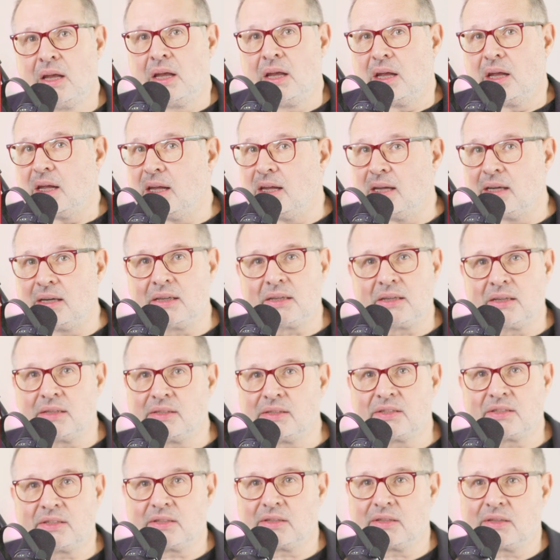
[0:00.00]
It
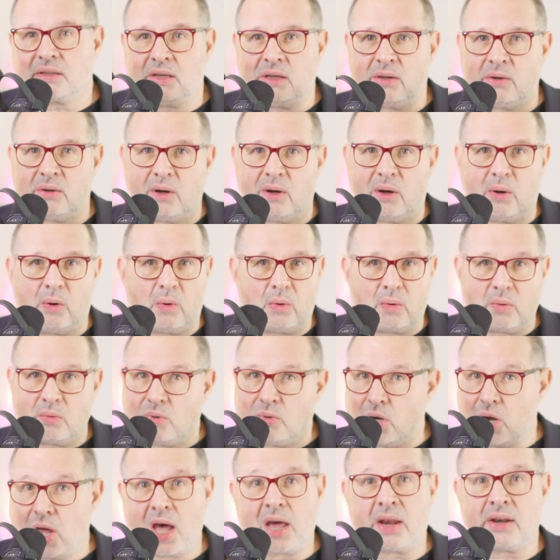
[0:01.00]
is, you know,
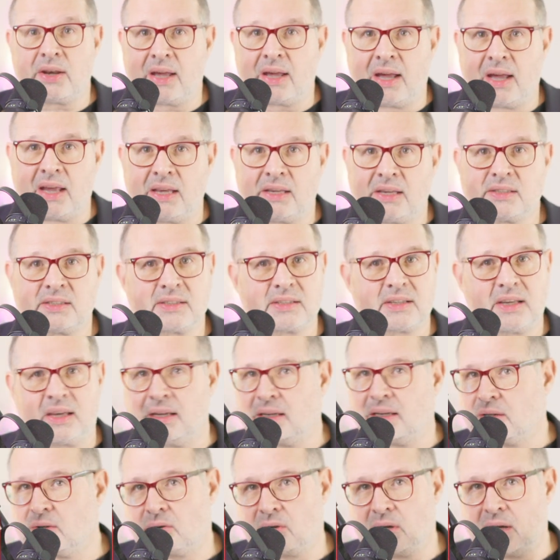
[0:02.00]
not nice.
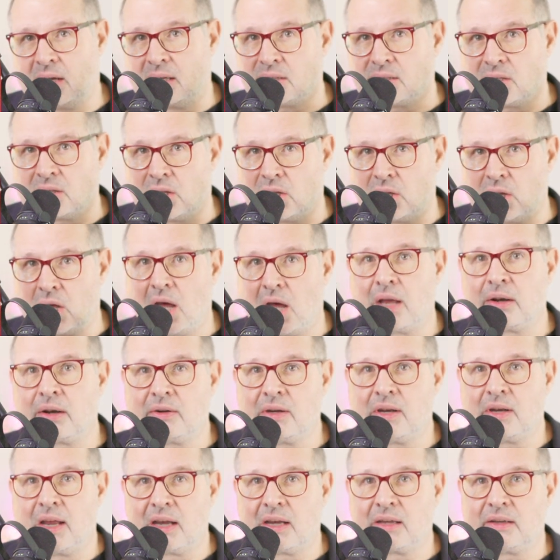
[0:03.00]
It creates a lot of
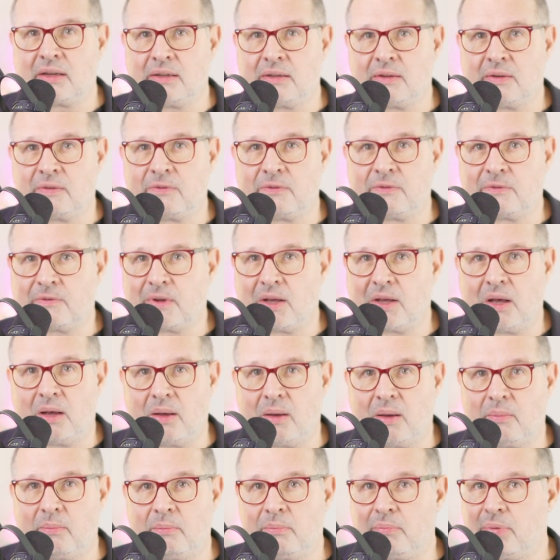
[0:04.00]
negative
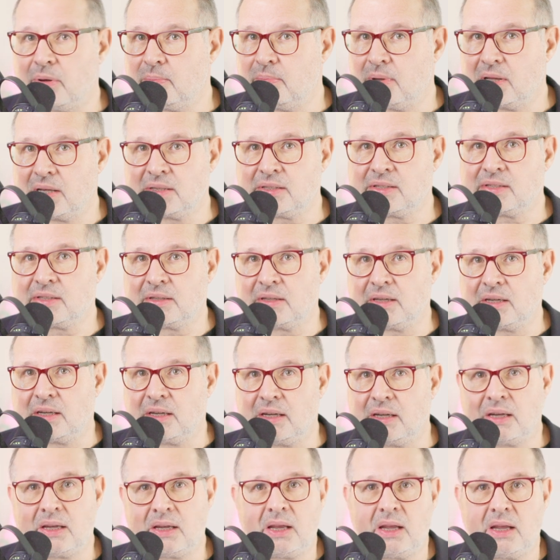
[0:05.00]
um,
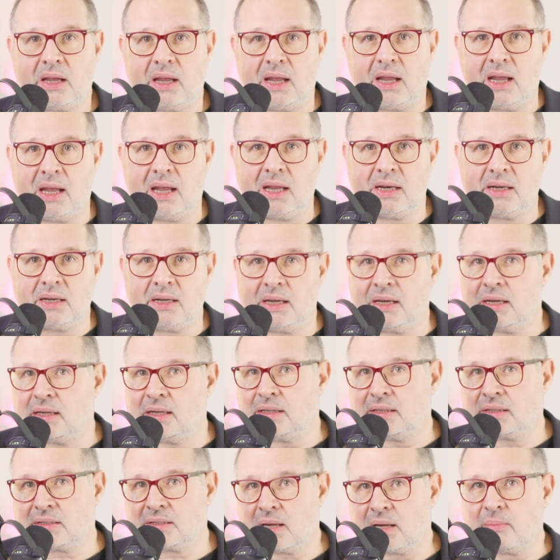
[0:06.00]
publicity. And it
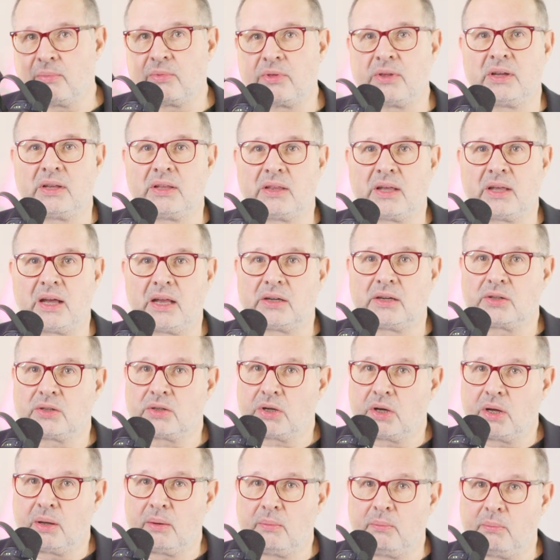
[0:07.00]
is something that
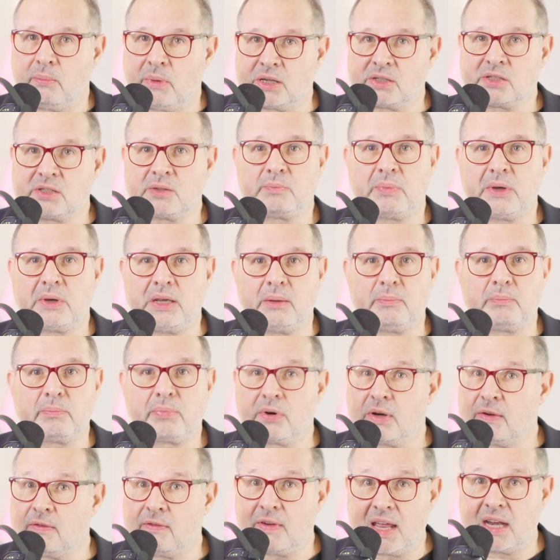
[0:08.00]
must be
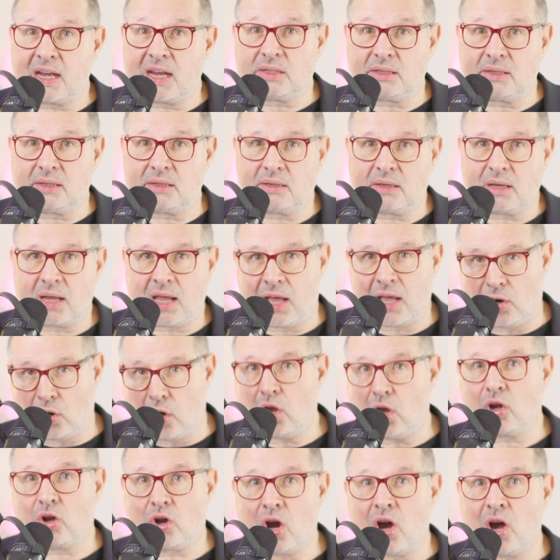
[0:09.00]
prevented at
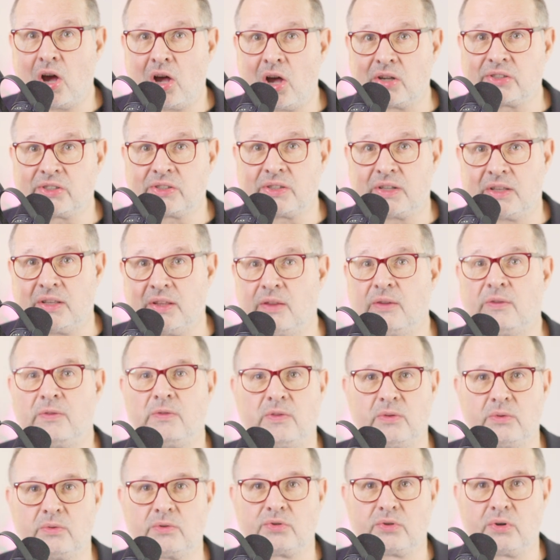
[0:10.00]
all costs in the
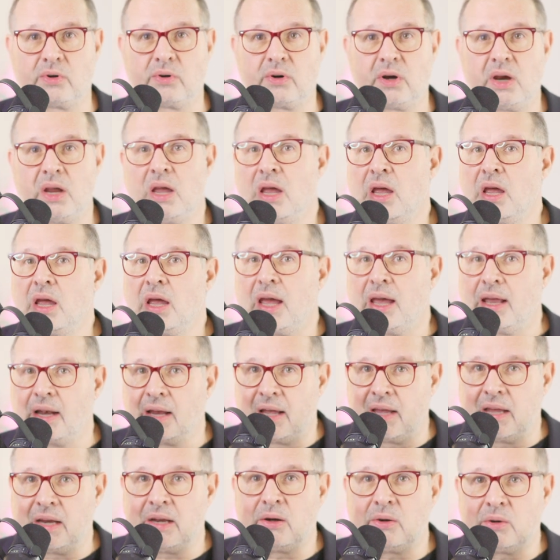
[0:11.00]
future. And
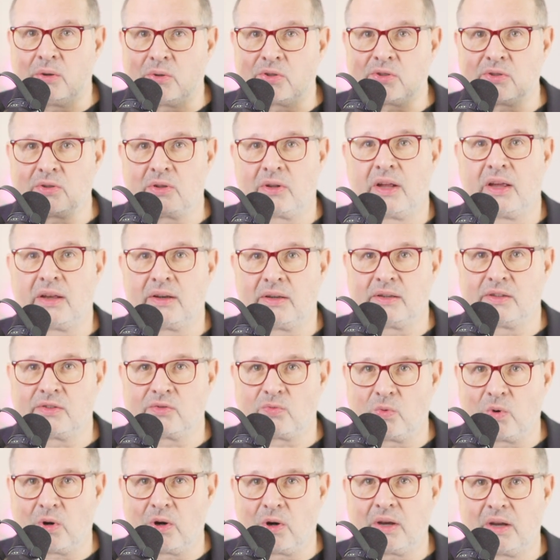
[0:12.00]
I know Solana is
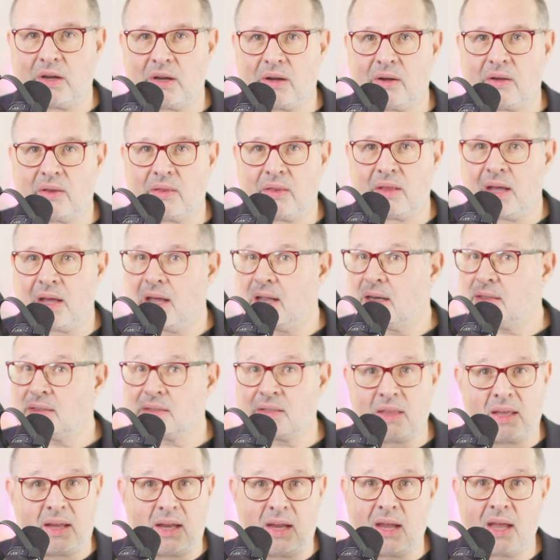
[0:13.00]
working on that.
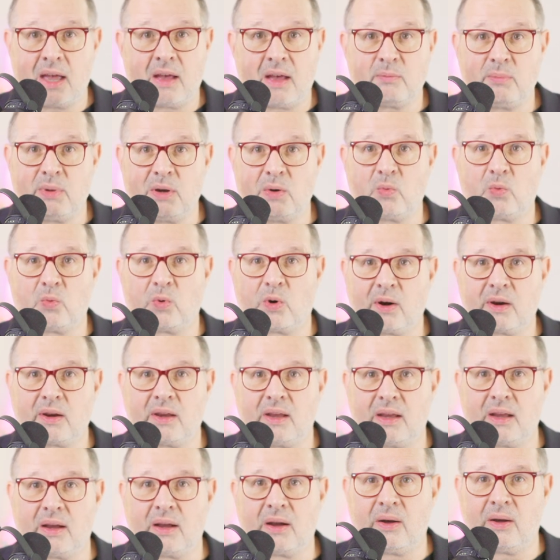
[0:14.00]
They have been
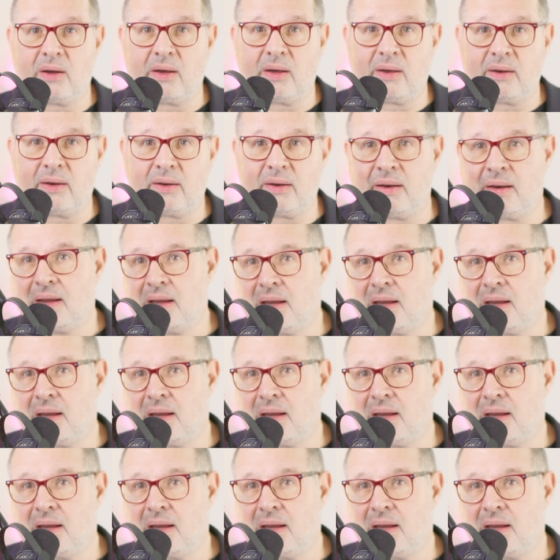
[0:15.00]
working on,